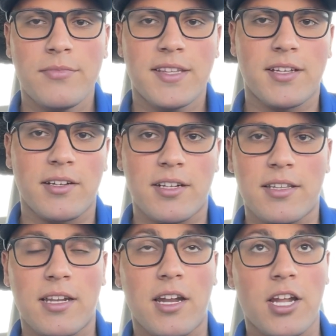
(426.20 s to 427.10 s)
All right,
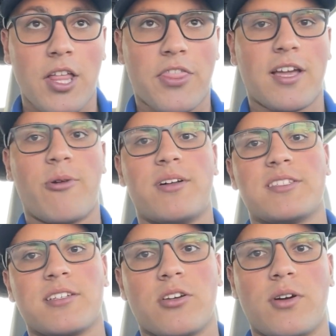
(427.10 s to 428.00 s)
and then another thing I
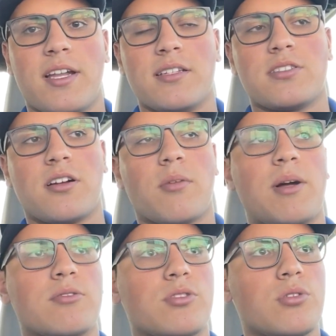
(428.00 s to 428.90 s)
wanted to go ahead and talk
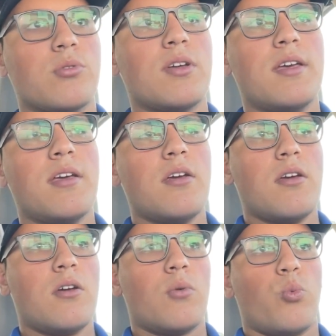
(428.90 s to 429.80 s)
about too
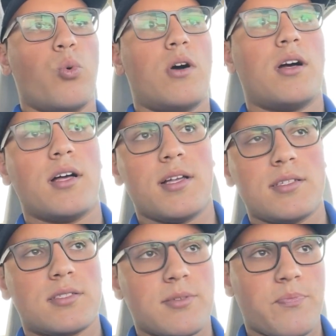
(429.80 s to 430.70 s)

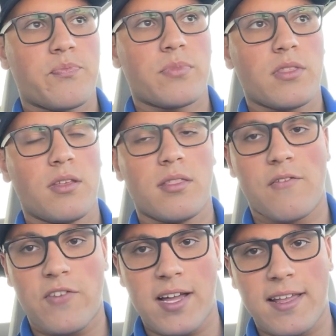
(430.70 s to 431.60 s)
was the
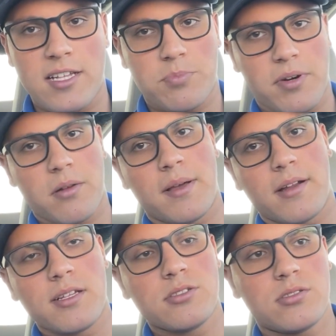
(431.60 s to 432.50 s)
finance part
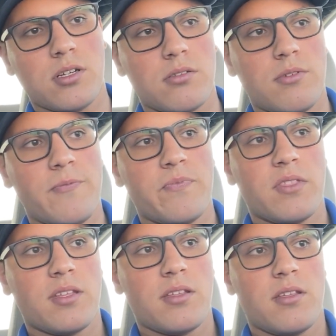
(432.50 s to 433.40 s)
about it. So
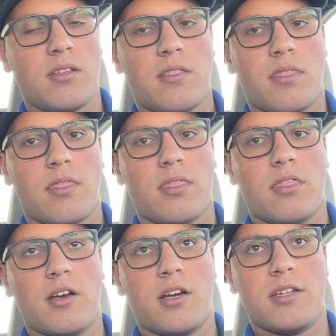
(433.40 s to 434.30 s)

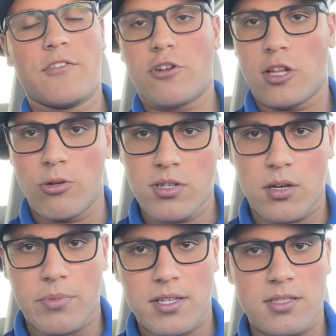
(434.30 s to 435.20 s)
the different loan
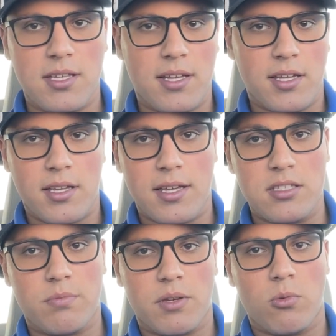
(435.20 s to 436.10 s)
companies that
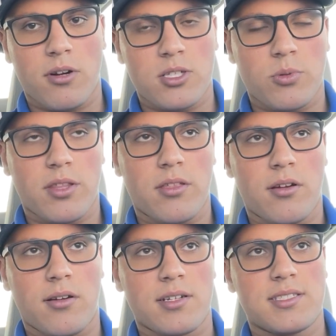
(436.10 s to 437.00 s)
A2P works with
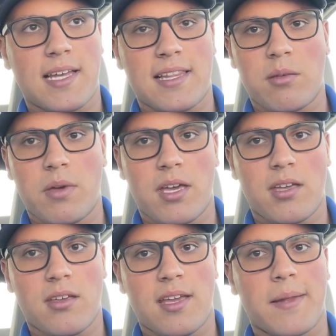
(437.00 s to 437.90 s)
are Sallie
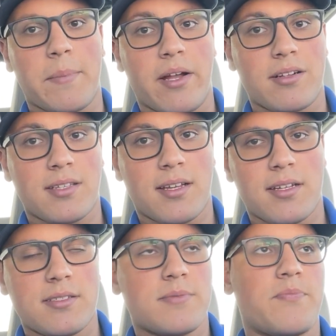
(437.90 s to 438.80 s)
Mae and
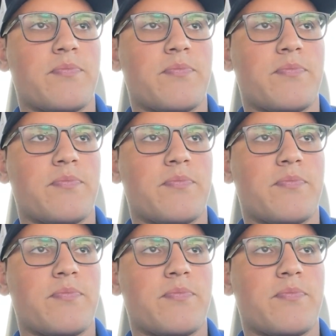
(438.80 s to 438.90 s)
Meritize.